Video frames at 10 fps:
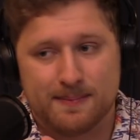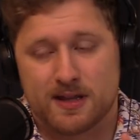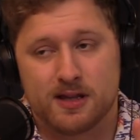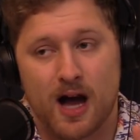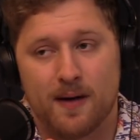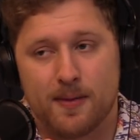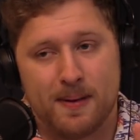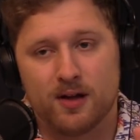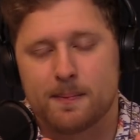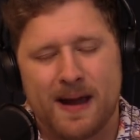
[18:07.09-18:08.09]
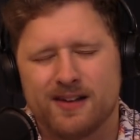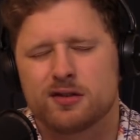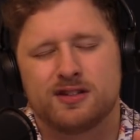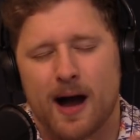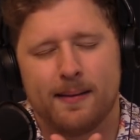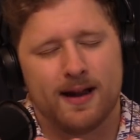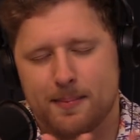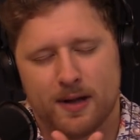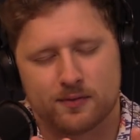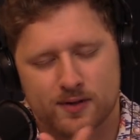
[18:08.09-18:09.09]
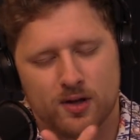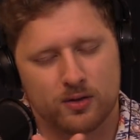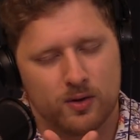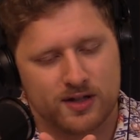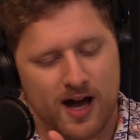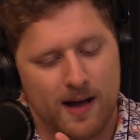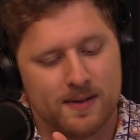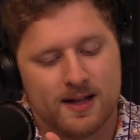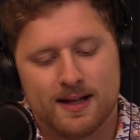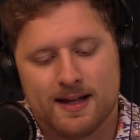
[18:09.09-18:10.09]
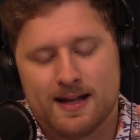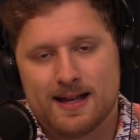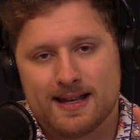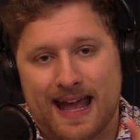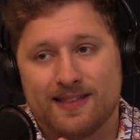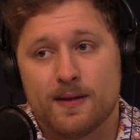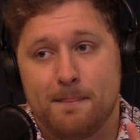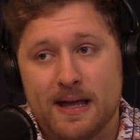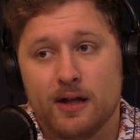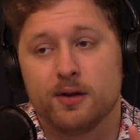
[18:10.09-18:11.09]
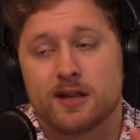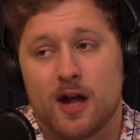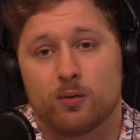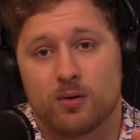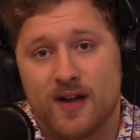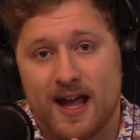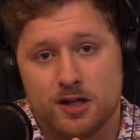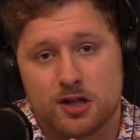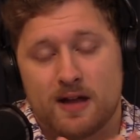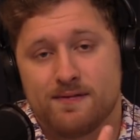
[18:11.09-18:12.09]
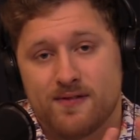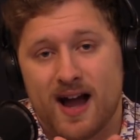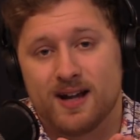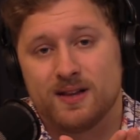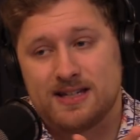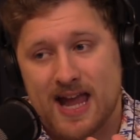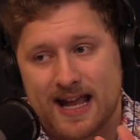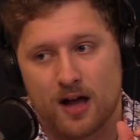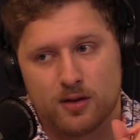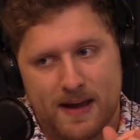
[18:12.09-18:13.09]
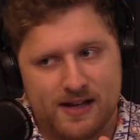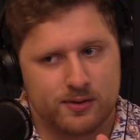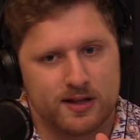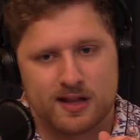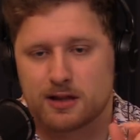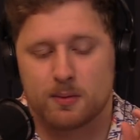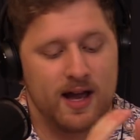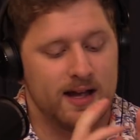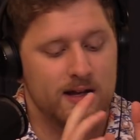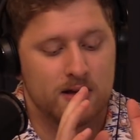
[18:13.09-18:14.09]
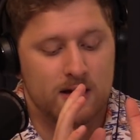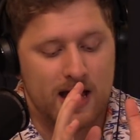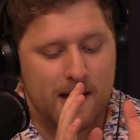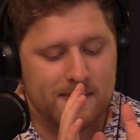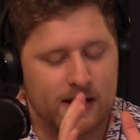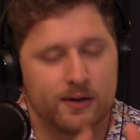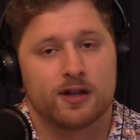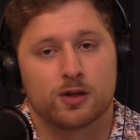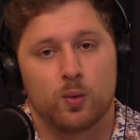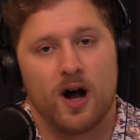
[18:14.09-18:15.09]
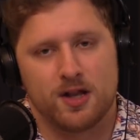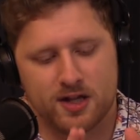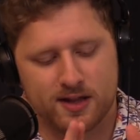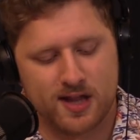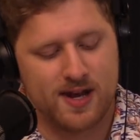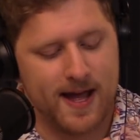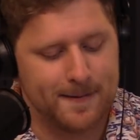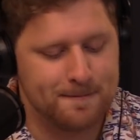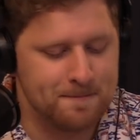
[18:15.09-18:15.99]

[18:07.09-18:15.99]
The Patriots have dominated the Bills for a long, long time. Can the Bills get revenge and finally take out the Patriots? That's what I am curious to watch on Sunday.